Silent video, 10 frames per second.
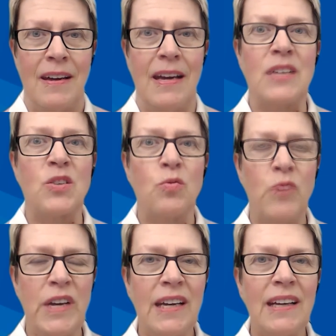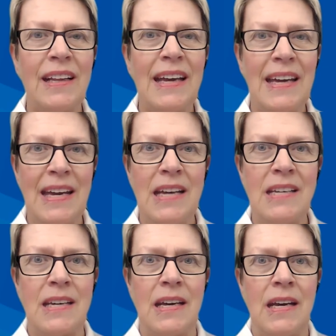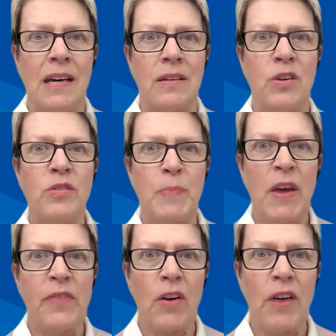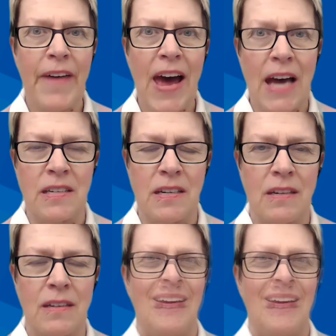it's really easy to speak very fast.